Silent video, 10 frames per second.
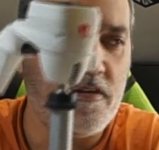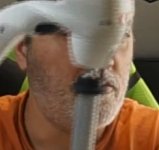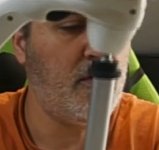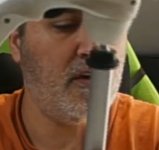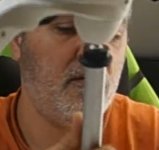it
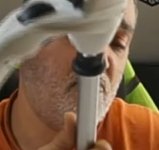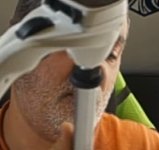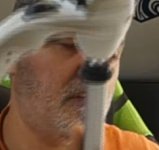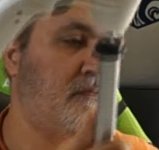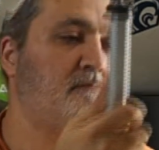this way
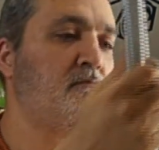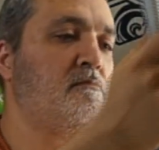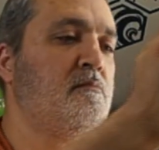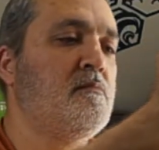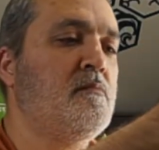but
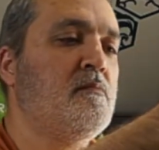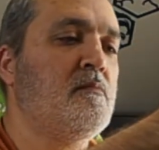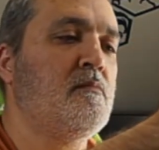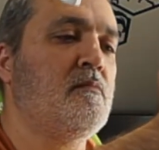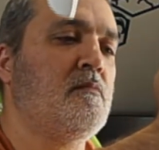
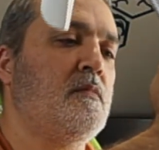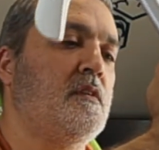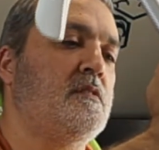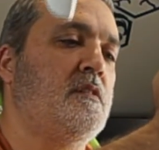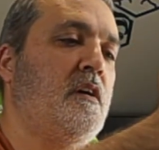
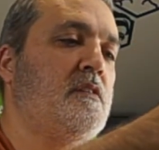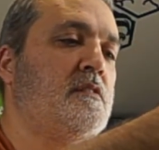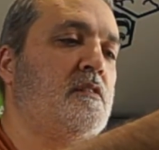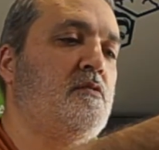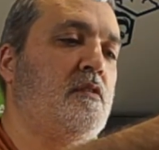it's
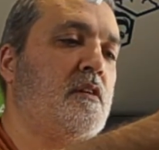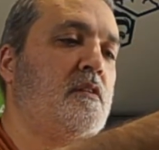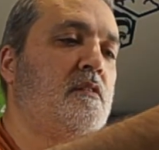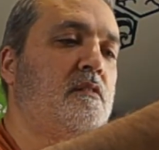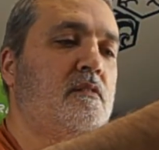nice that you
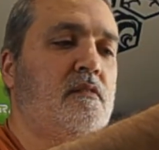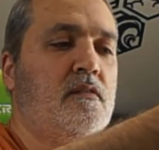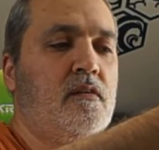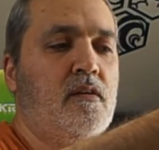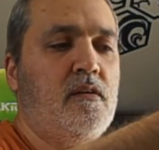can
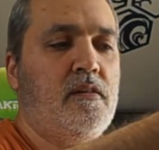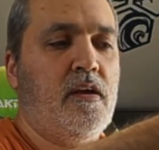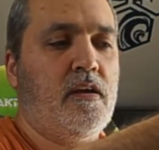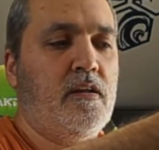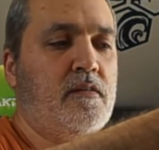
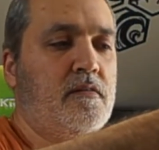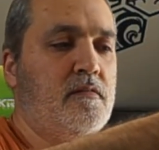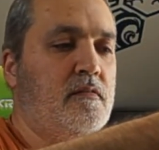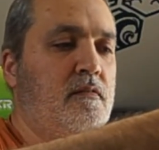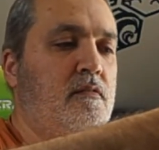take it
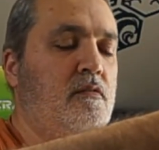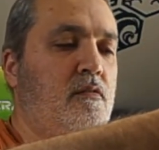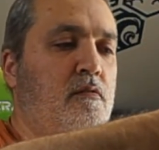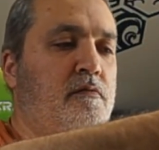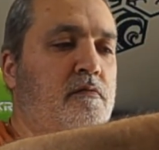
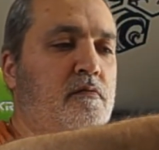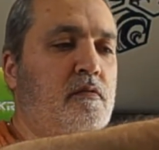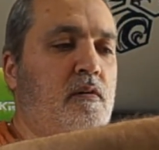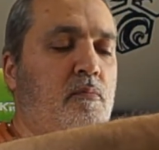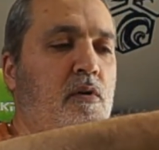off
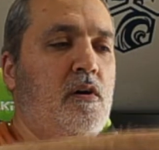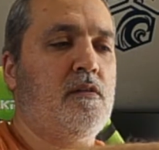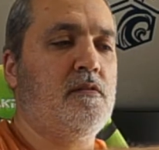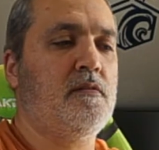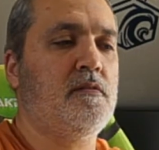
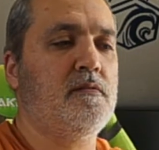apart